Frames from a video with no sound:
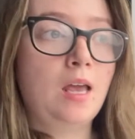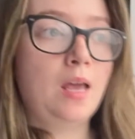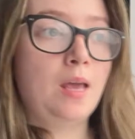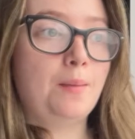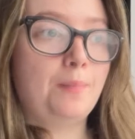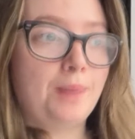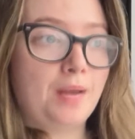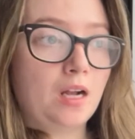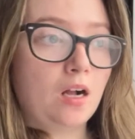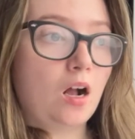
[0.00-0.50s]

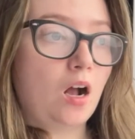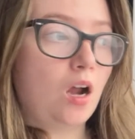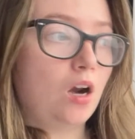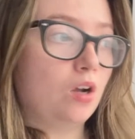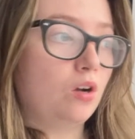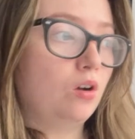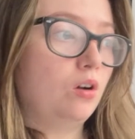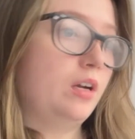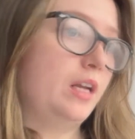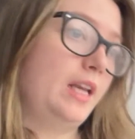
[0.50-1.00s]
Me and Carl are
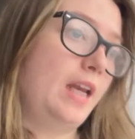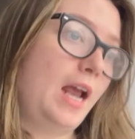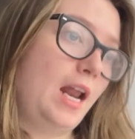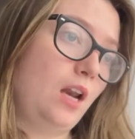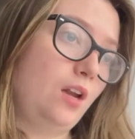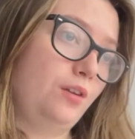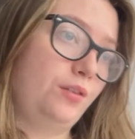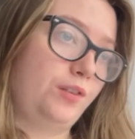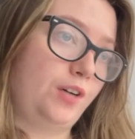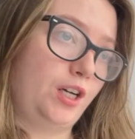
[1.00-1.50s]
cooking
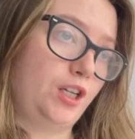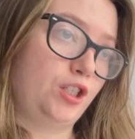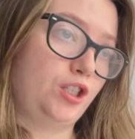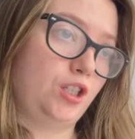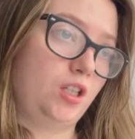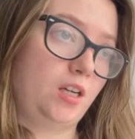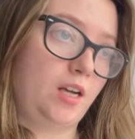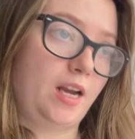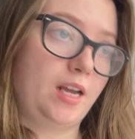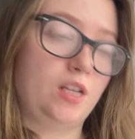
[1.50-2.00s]
HelloFresh
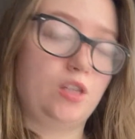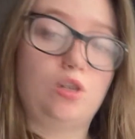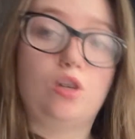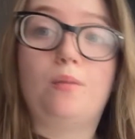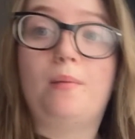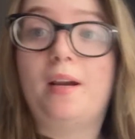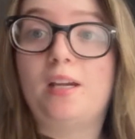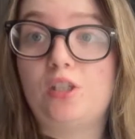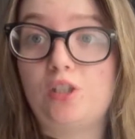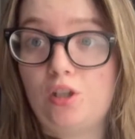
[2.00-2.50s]
tonight, so I
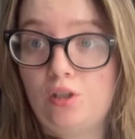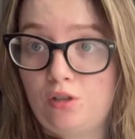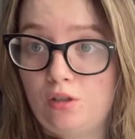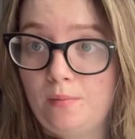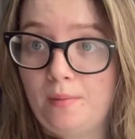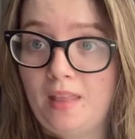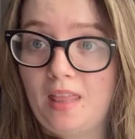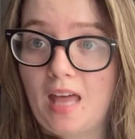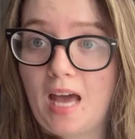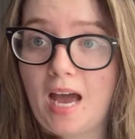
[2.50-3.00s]
might show
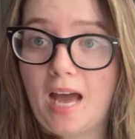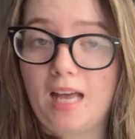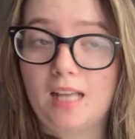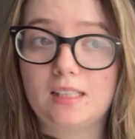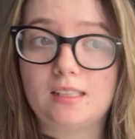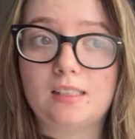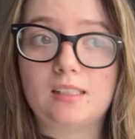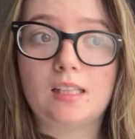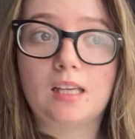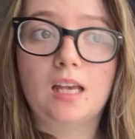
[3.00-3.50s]
some of
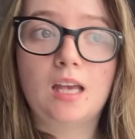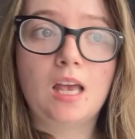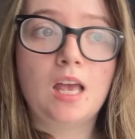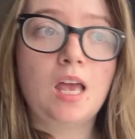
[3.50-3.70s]
that.